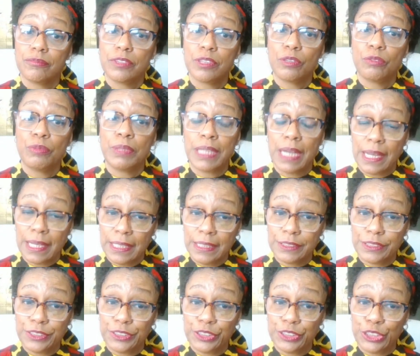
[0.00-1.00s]
when I
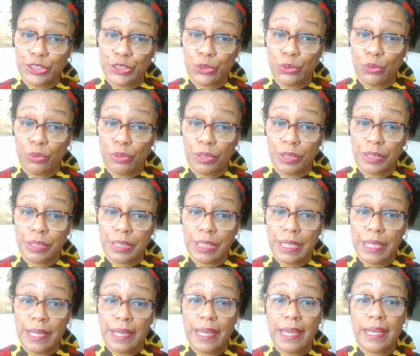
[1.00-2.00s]
answered the door.
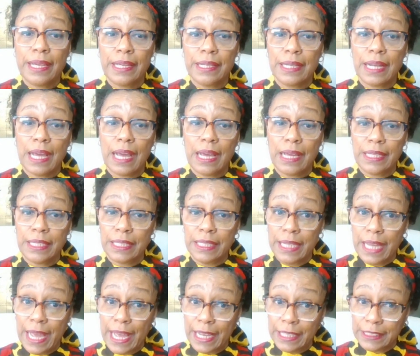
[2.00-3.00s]
And
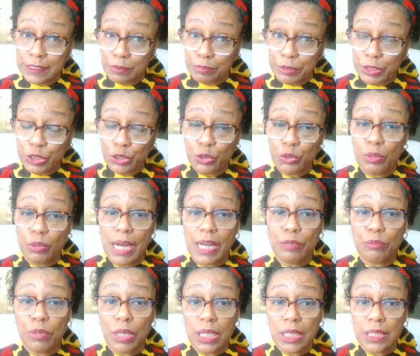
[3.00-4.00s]
he asked me who
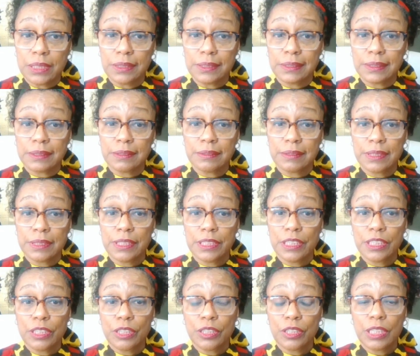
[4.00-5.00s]
I was.
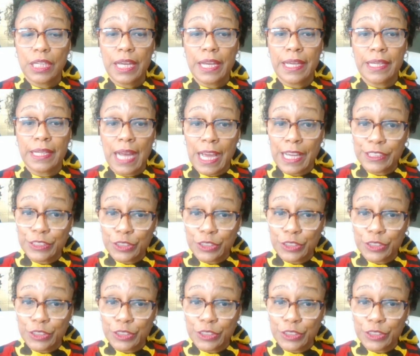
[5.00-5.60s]
And I